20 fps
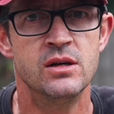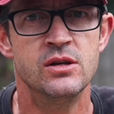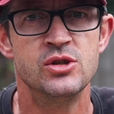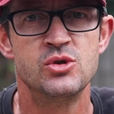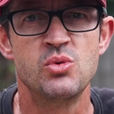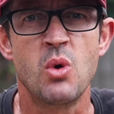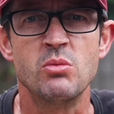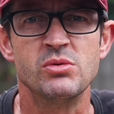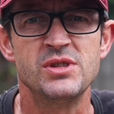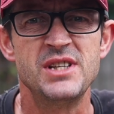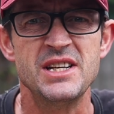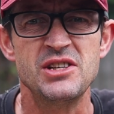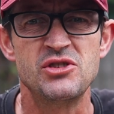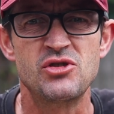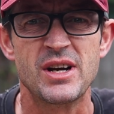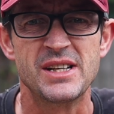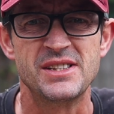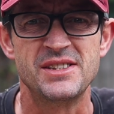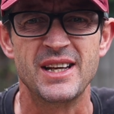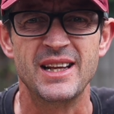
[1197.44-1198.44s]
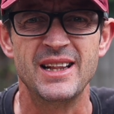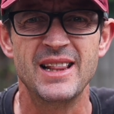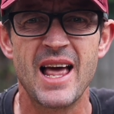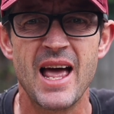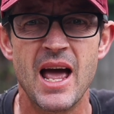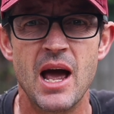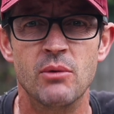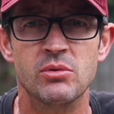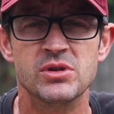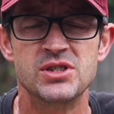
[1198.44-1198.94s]
So what was interesting
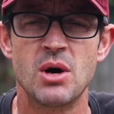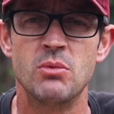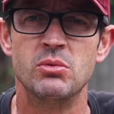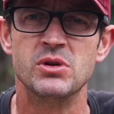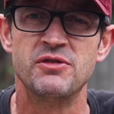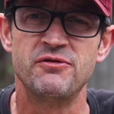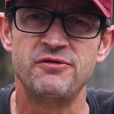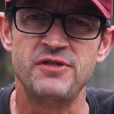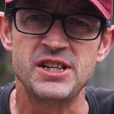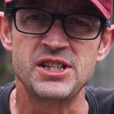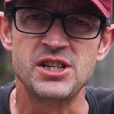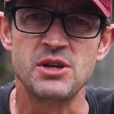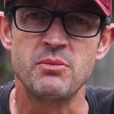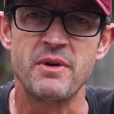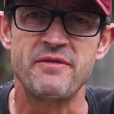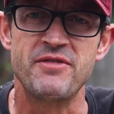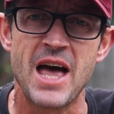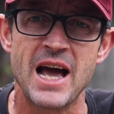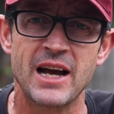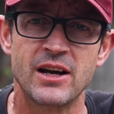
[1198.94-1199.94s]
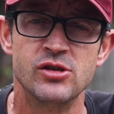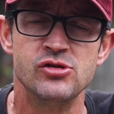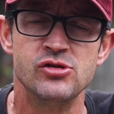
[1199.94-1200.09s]
there was I was fishing with that